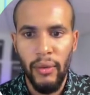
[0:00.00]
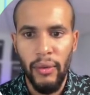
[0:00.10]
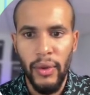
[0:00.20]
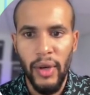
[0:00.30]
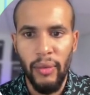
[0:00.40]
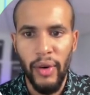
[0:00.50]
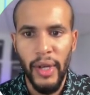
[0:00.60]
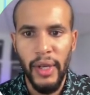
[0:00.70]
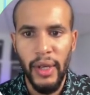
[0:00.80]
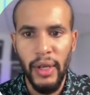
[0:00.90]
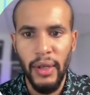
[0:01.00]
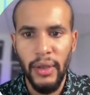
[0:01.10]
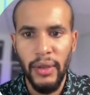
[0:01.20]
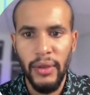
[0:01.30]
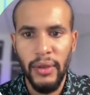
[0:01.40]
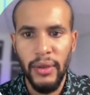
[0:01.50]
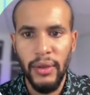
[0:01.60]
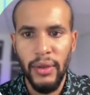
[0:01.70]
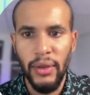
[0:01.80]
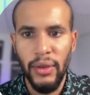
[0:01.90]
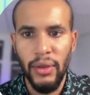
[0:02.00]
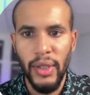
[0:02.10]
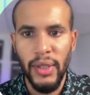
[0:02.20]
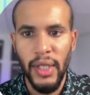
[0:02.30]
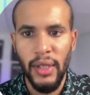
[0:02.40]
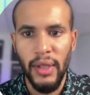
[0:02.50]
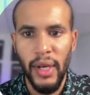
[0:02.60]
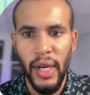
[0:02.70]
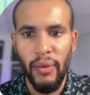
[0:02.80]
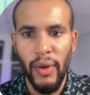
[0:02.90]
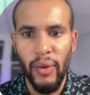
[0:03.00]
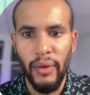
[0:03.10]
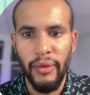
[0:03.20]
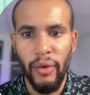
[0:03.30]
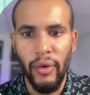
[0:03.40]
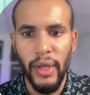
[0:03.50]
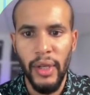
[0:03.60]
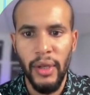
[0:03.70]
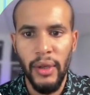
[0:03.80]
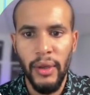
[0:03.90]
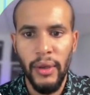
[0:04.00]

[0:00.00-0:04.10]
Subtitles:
When you come right here, you could take the Highway 140,